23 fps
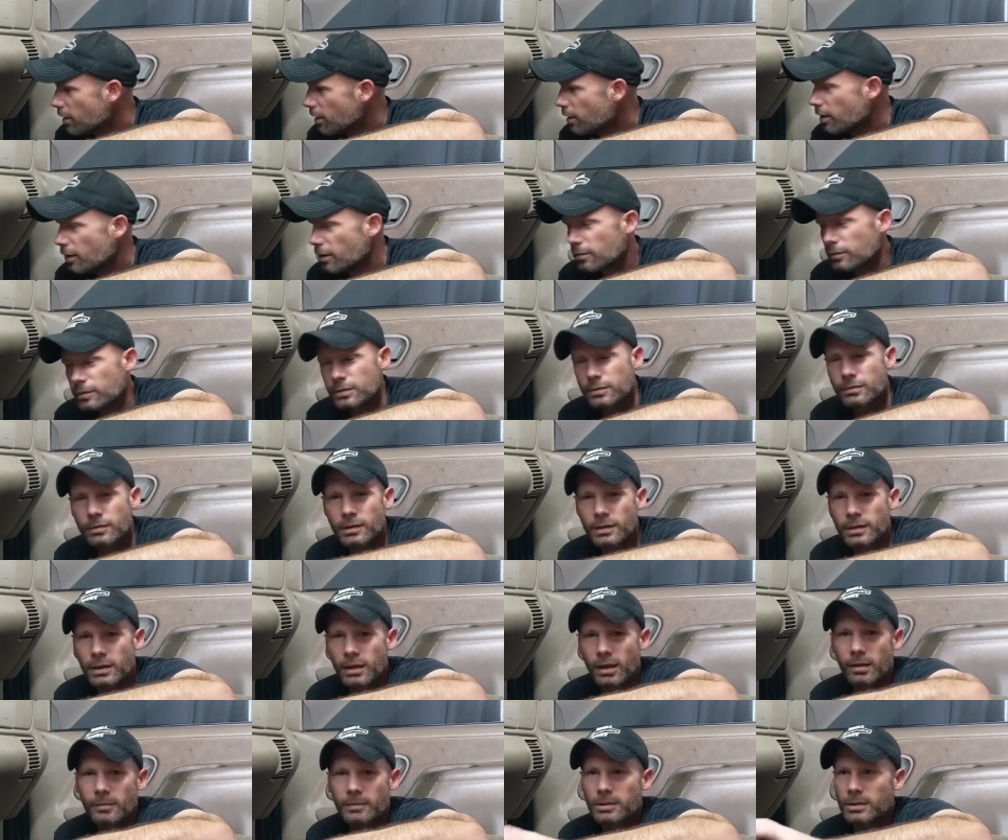Uh, what's really
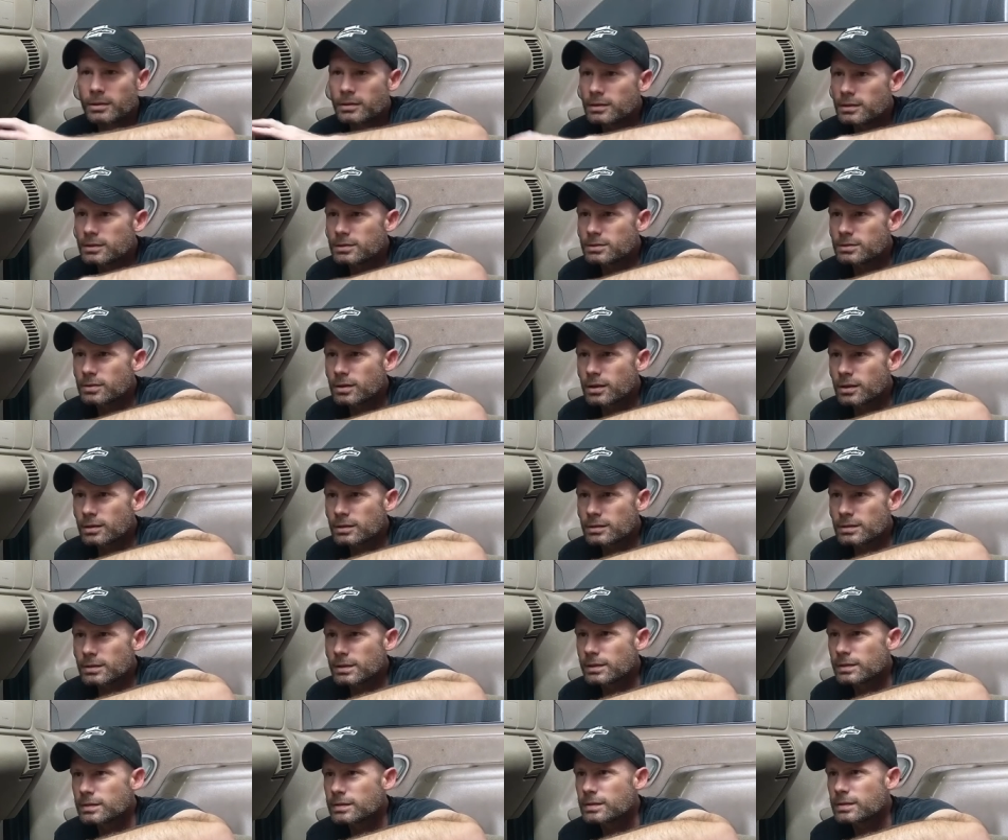common on these trucks
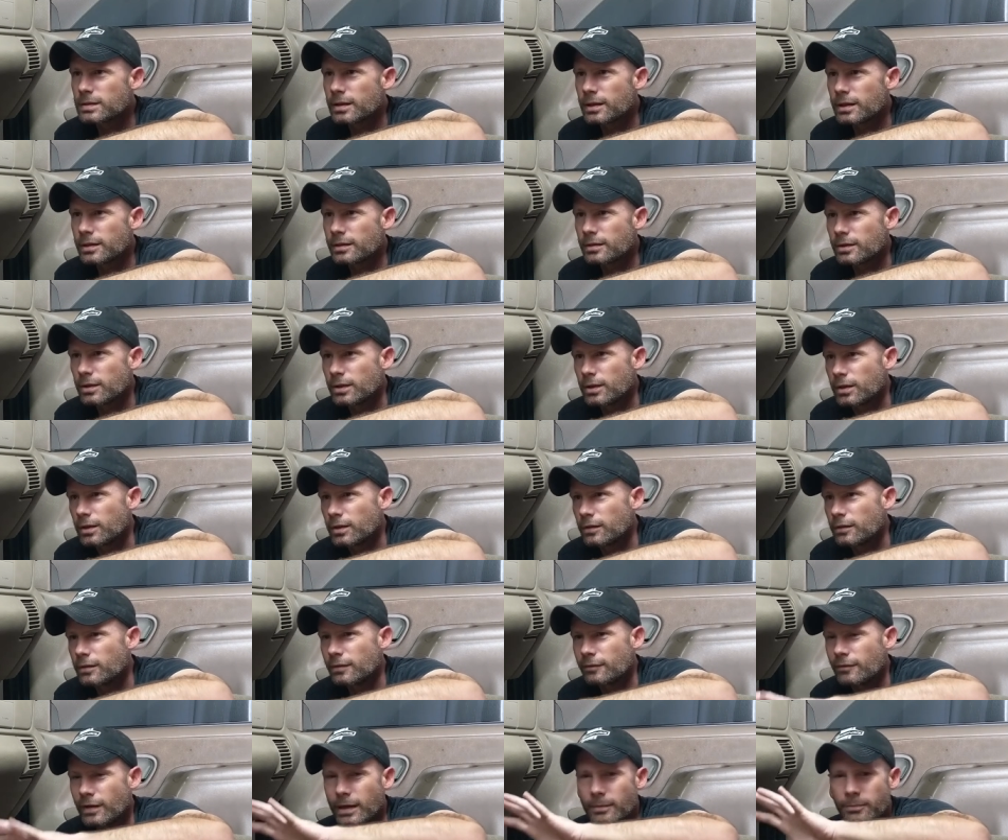is that
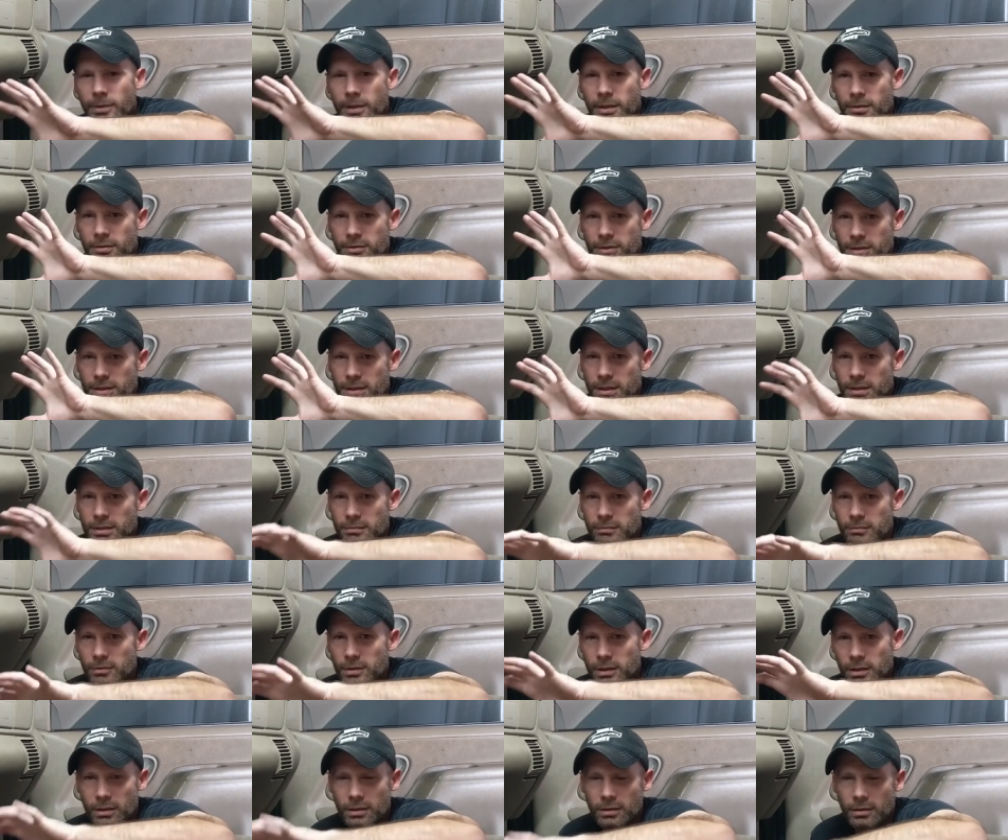the evaporator just gets
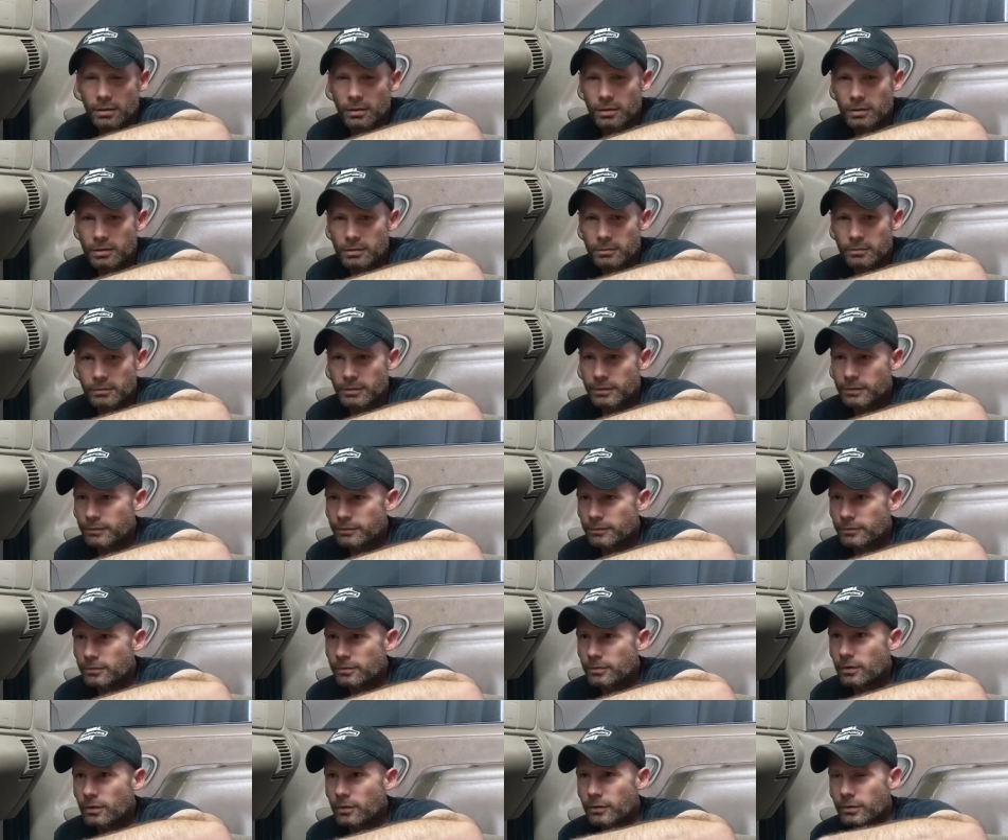really clogged with
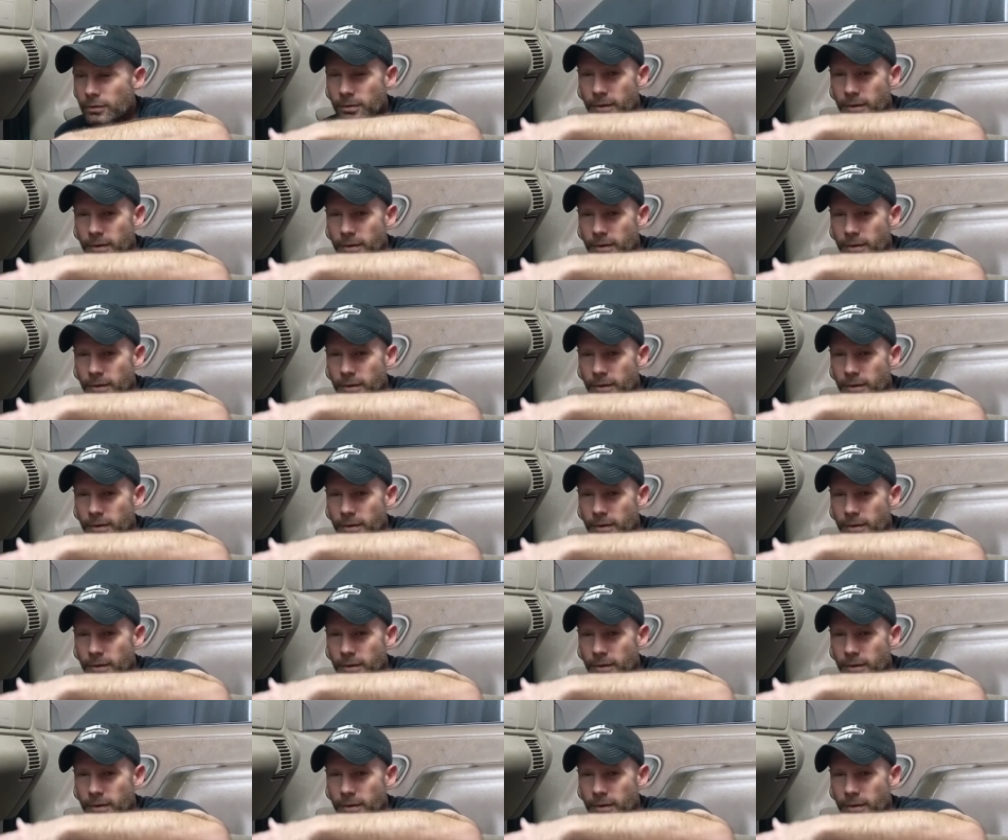all the